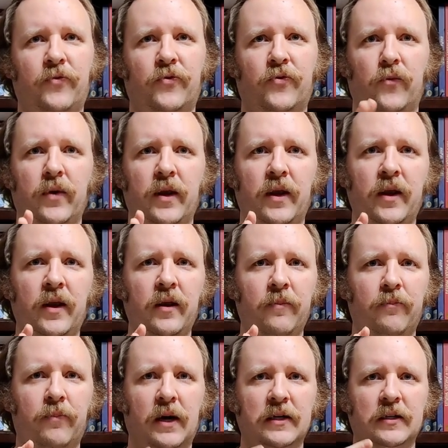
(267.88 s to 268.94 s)
three,
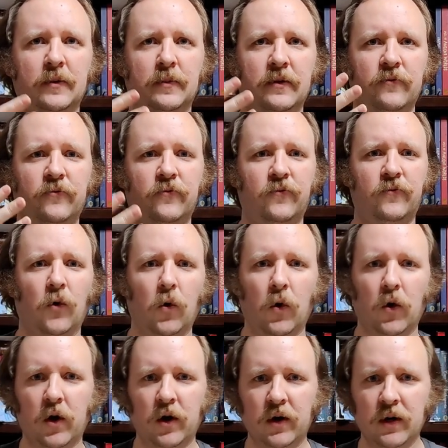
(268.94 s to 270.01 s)
possibly
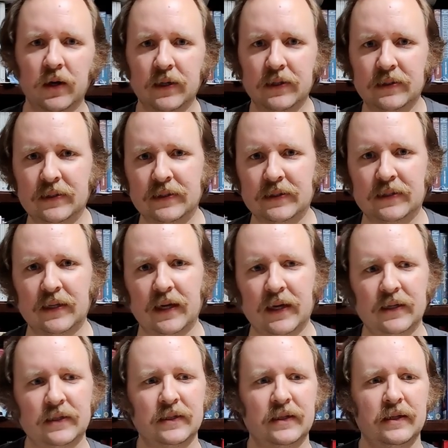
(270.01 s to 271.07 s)
four
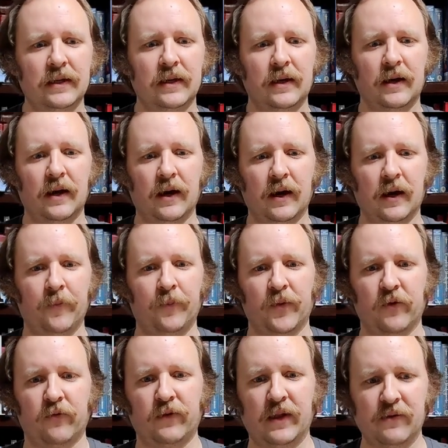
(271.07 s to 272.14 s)
distinct um,
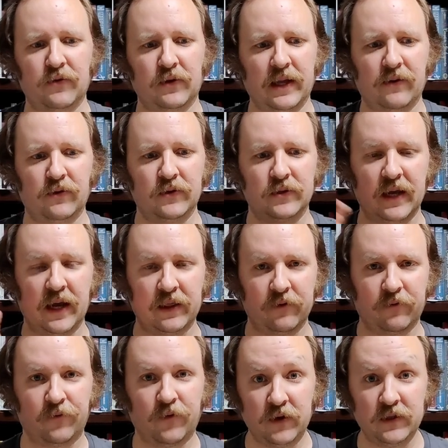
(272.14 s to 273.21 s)
flavor levels. And the
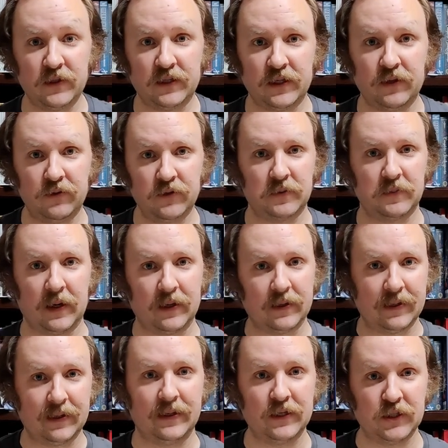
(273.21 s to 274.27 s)
first thing you
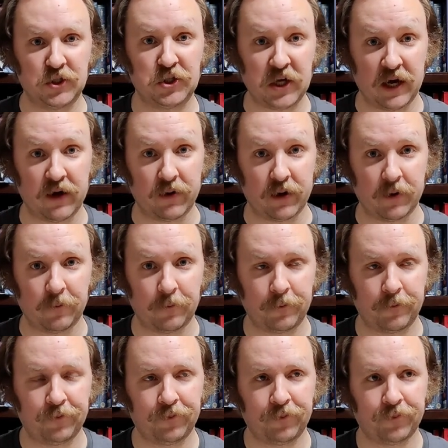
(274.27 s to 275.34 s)
smell is cherry.
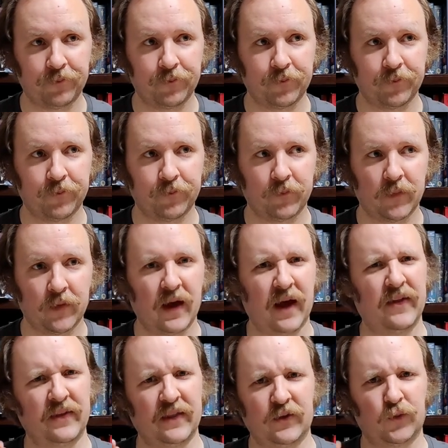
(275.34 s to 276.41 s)
I
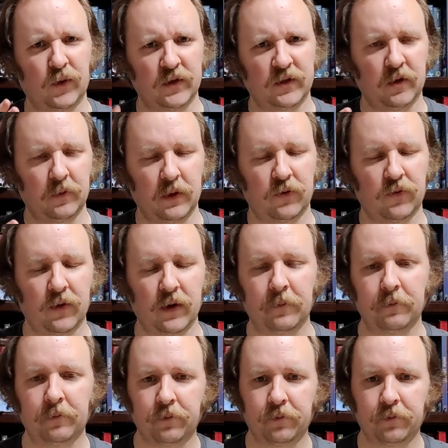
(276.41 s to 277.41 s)
think that's where it's going to be three